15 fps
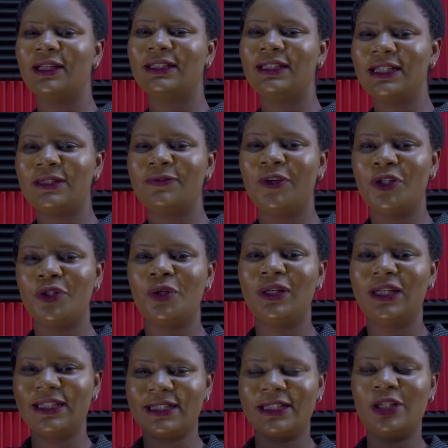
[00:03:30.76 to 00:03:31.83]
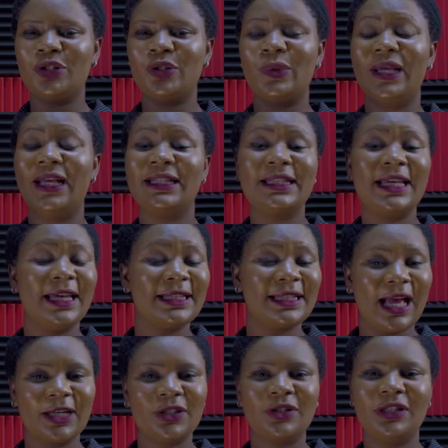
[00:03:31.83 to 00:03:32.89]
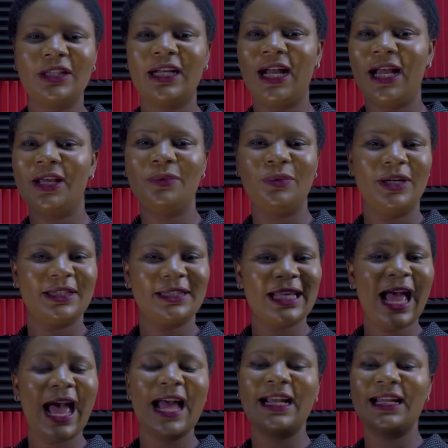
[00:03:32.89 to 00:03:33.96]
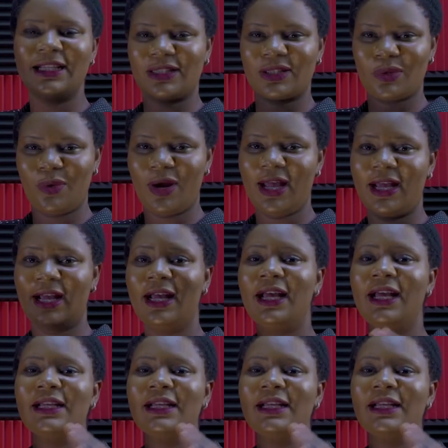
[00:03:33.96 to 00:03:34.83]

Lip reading: this video, listening to it, is actually Kanye West and his choir